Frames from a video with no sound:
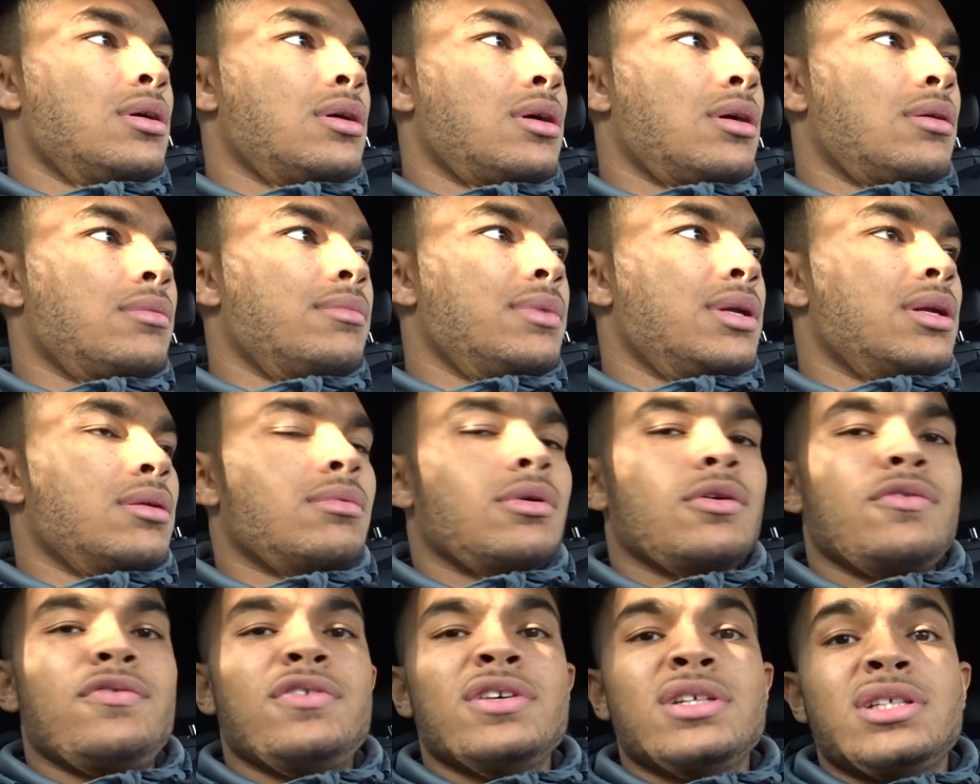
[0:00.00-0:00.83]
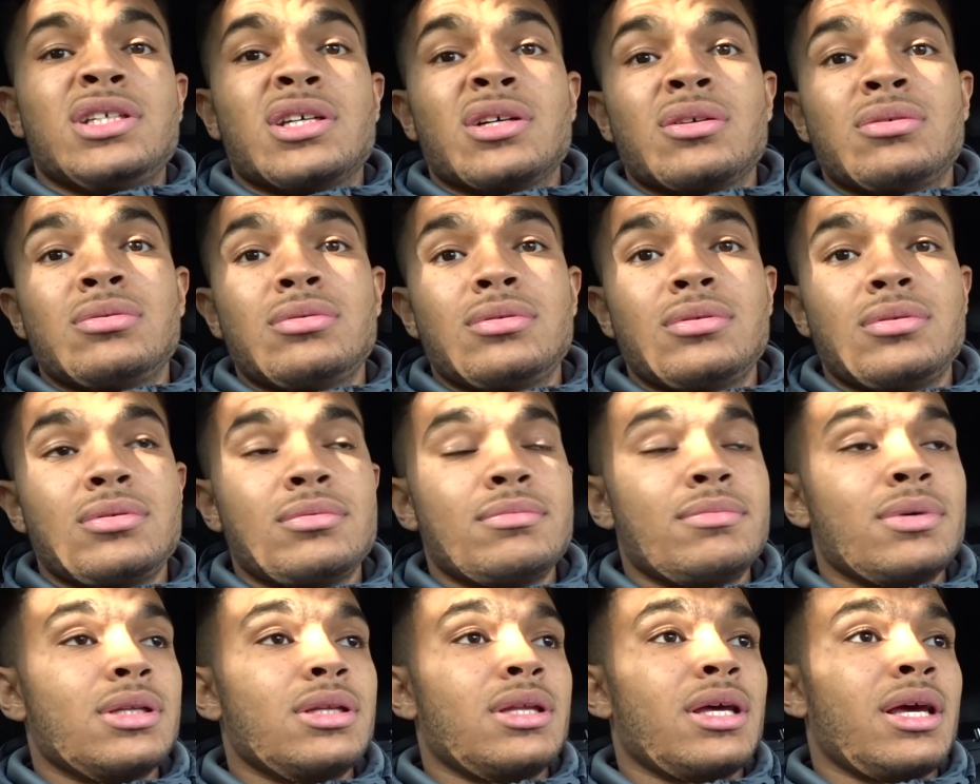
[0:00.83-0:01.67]
I mean, I'm no physio,
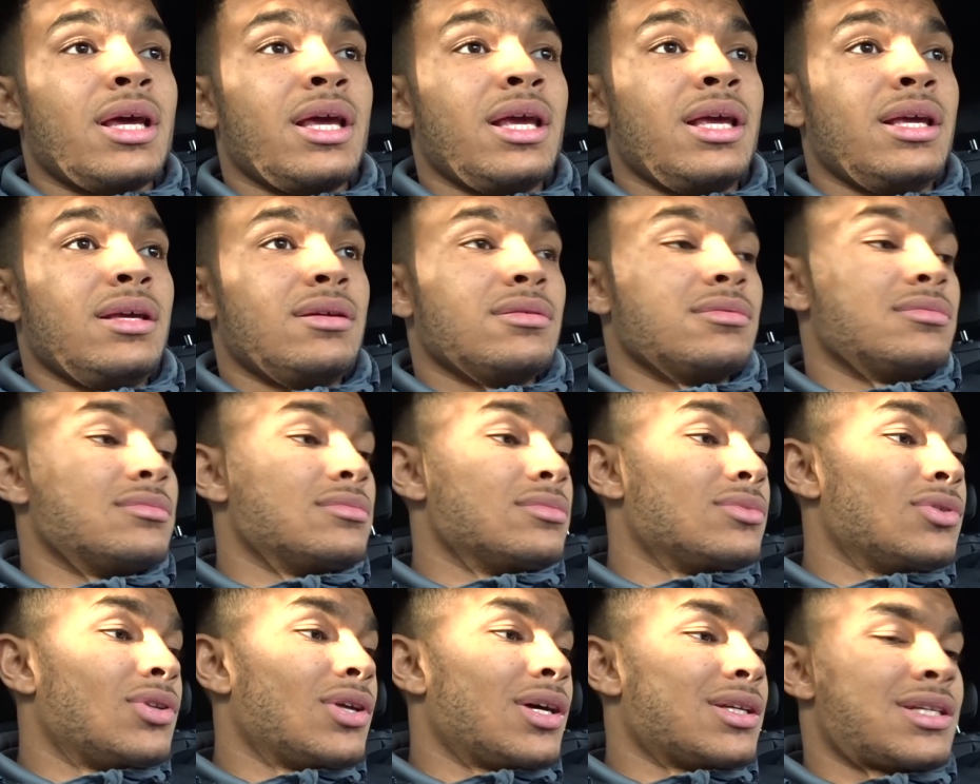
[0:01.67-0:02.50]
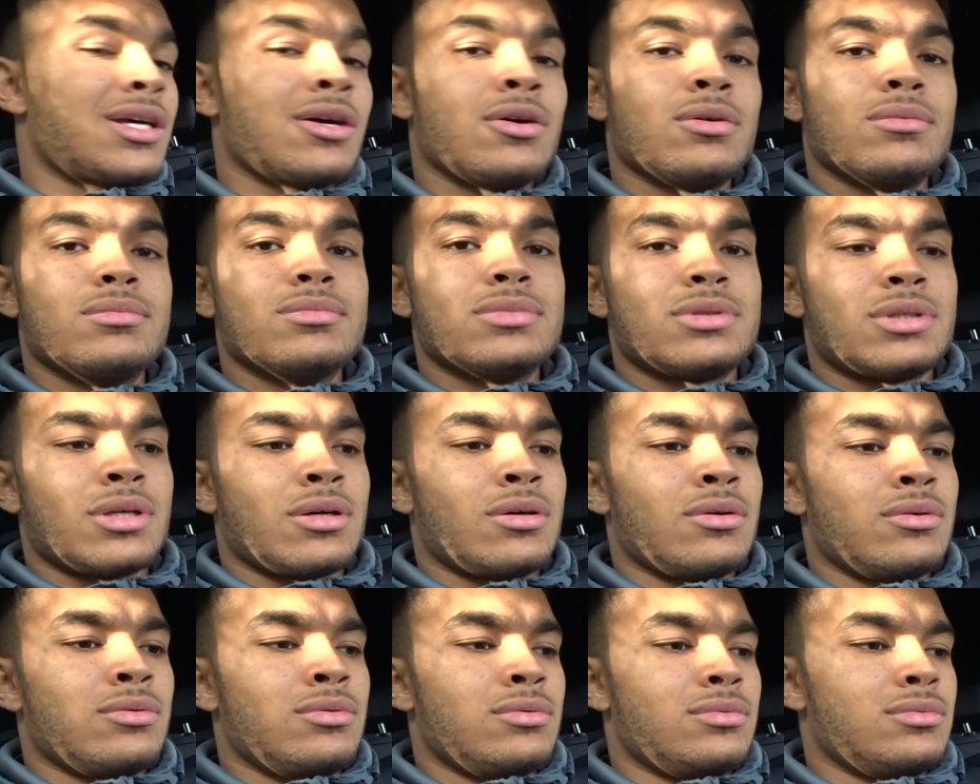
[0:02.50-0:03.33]
but the heat does help.
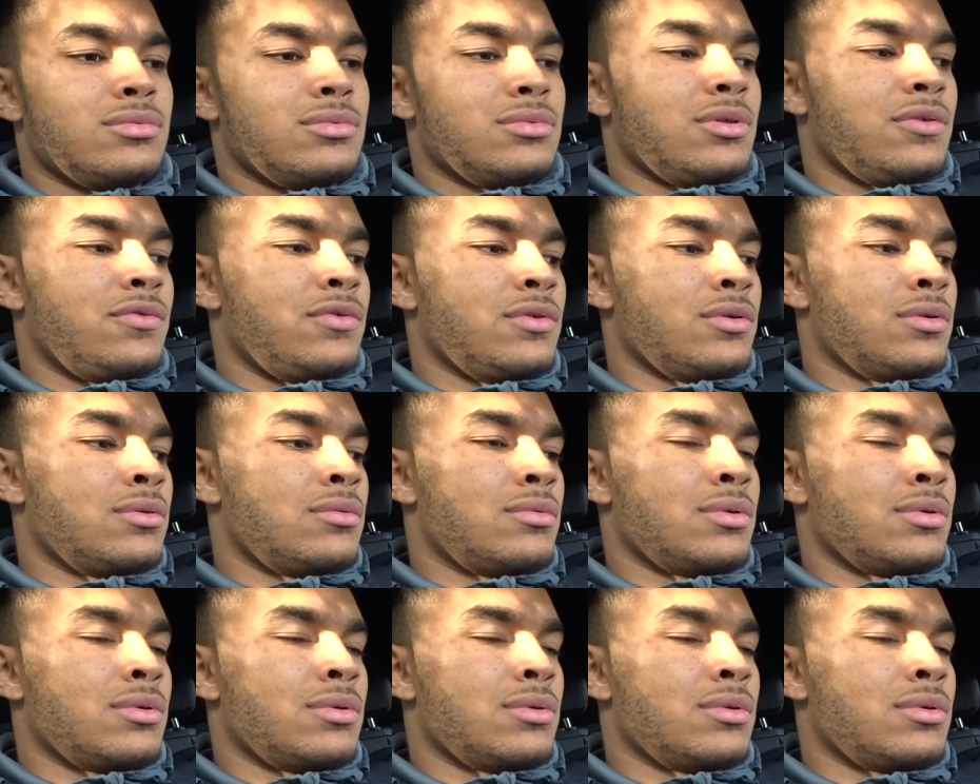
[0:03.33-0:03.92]
So if you're